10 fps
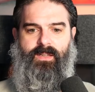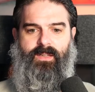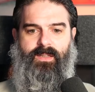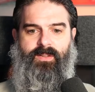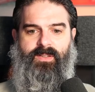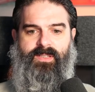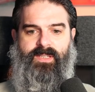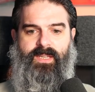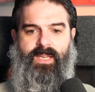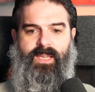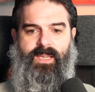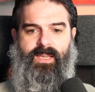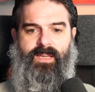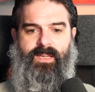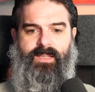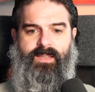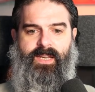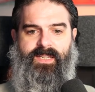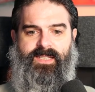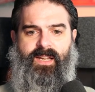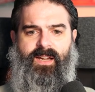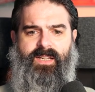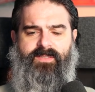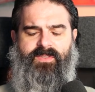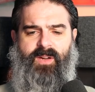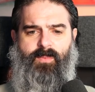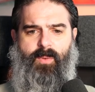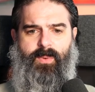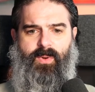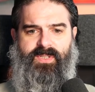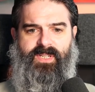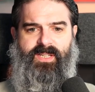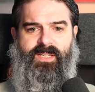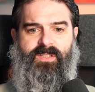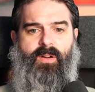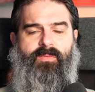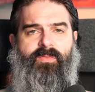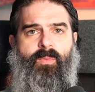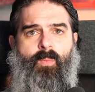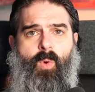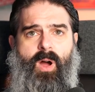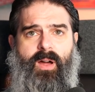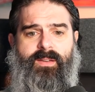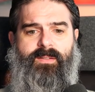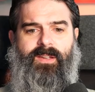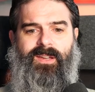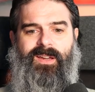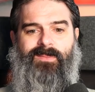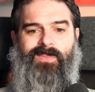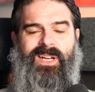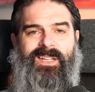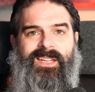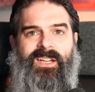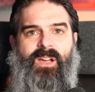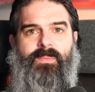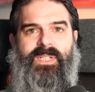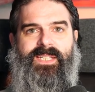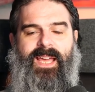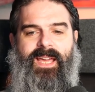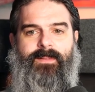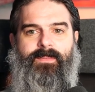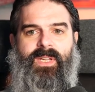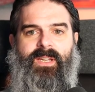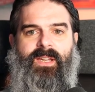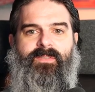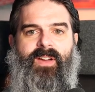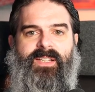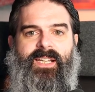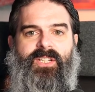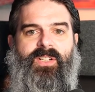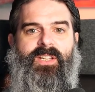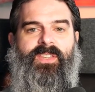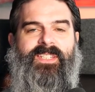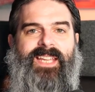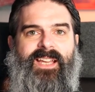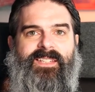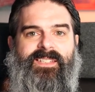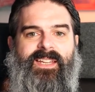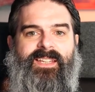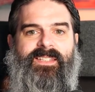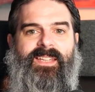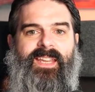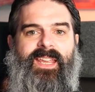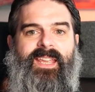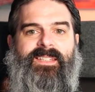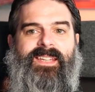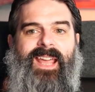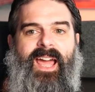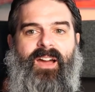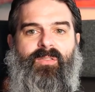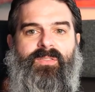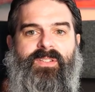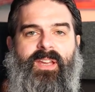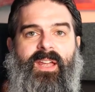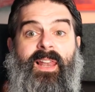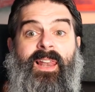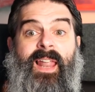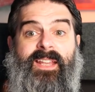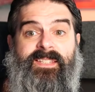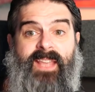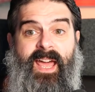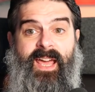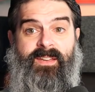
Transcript: you can see here that it's kind of done what we wanted. It's gotten from 1, but it didn't go up to 10. In fact, actually, the test is count less than